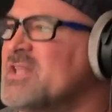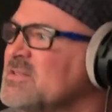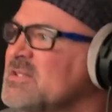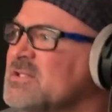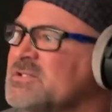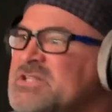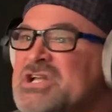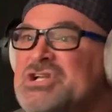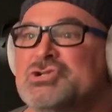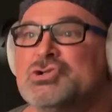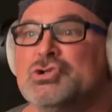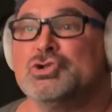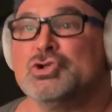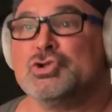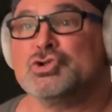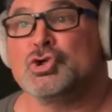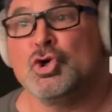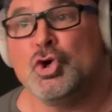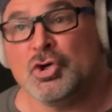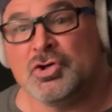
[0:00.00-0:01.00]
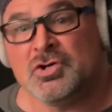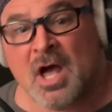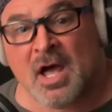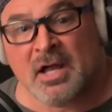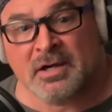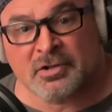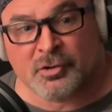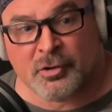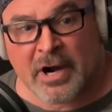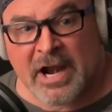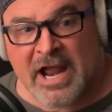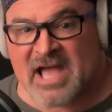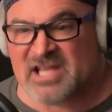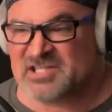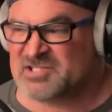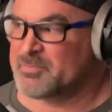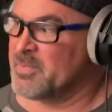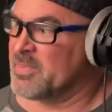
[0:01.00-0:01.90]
the teacher just could not grasp